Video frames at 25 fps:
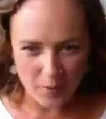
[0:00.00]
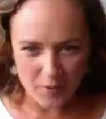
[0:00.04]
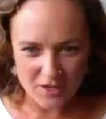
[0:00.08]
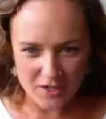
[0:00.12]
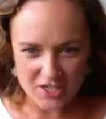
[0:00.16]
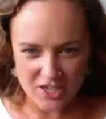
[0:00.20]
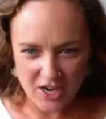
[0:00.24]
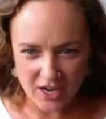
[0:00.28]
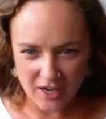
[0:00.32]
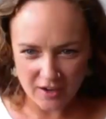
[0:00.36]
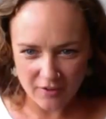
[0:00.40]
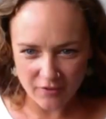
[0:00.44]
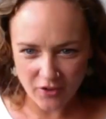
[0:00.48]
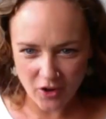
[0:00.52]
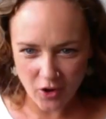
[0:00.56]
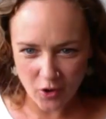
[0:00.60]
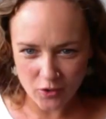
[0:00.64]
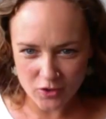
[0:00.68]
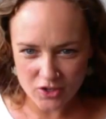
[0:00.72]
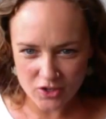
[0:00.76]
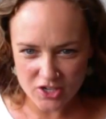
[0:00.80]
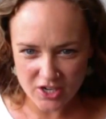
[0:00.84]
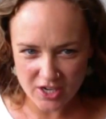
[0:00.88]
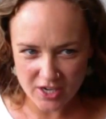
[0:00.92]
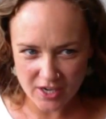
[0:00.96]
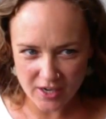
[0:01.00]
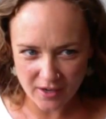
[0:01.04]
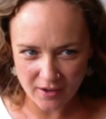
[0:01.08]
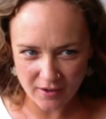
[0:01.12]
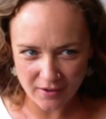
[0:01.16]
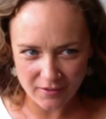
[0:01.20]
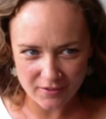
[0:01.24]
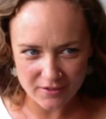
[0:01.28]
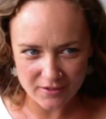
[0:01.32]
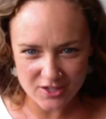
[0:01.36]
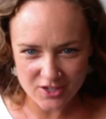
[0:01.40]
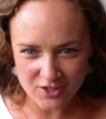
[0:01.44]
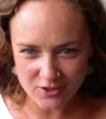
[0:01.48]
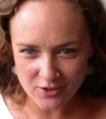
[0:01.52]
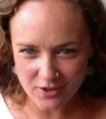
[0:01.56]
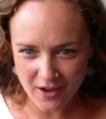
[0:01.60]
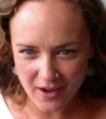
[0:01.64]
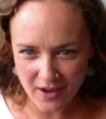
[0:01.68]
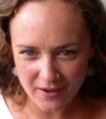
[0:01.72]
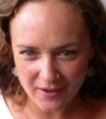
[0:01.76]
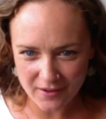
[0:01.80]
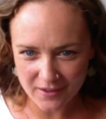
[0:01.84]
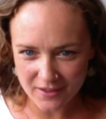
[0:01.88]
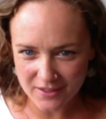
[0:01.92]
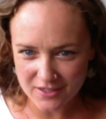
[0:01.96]
much kind of coaching do you
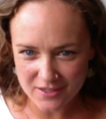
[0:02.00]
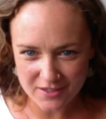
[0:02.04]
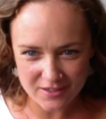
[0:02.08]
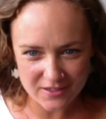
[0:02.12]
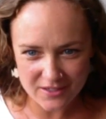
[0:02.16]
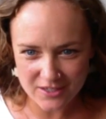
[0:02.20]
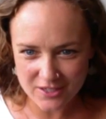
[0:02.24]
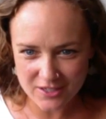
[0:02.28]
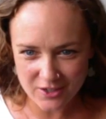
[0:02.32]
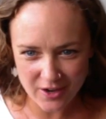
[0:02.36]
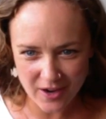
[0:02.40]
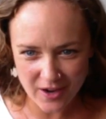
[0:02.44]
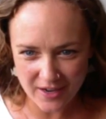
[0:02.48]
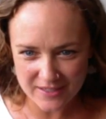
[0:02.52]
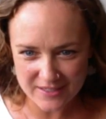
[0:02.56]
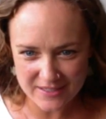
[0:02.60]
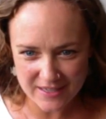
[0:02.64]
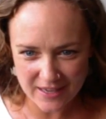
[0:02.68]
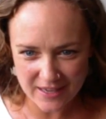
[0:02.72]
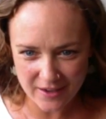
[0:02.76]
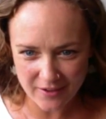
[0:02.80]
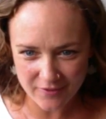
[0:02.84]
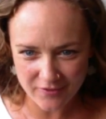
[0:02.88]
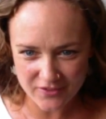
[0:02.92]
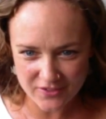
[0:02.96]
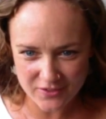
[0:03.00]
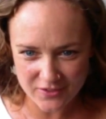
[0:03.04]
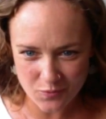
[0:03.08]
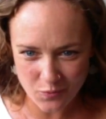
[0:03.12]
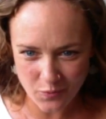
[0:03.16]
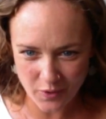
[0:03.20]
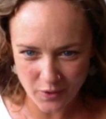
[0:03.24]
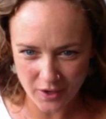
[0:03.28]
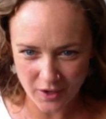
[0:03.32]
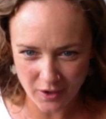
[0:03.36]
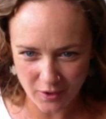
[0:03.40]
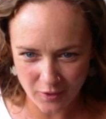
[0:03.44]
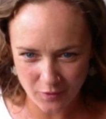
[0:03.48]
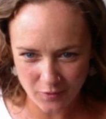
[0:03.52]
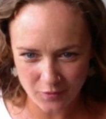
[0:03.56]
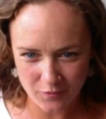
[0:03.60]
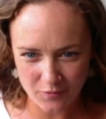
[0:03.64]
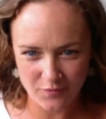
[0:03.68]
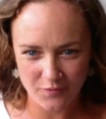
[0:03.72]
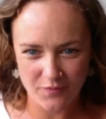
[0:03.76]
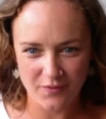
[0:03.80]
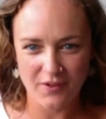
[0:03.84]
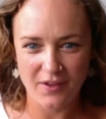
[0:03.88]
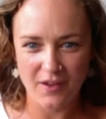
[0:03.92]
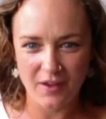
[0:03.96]
guys do you guys give when you
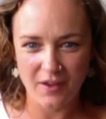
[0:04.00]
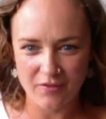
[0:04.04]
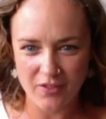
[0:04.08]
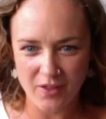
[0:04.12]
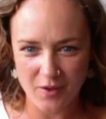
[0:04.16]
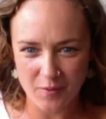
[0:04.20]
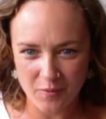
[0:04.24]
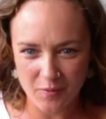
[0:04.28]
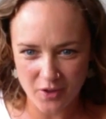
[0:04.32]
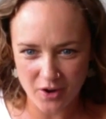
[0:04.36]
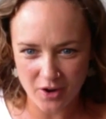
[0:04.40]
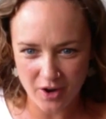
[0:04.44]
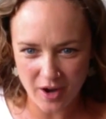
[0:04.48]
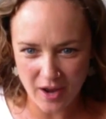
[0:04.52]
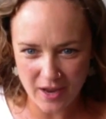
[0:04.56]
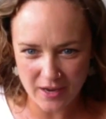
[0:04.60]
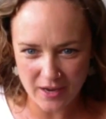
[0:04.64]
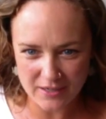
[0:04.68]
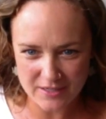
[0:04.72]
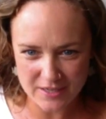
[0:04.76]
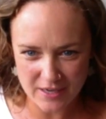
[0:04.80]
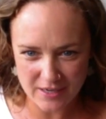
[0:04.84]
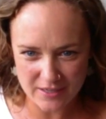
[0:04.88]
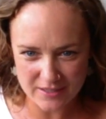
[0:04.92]
give them their 18? We